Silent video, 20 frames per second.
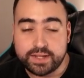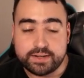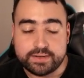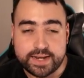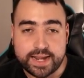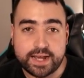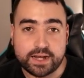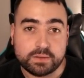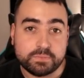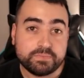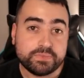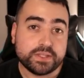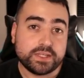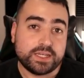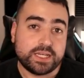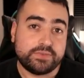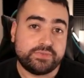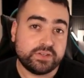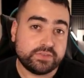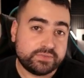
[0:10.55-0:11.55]
Now,
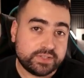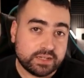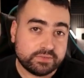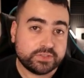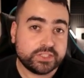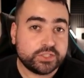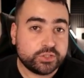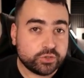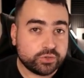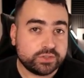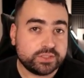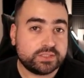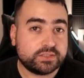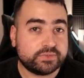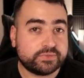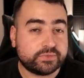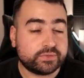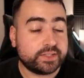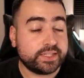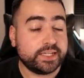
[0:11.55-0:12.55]
if you've never used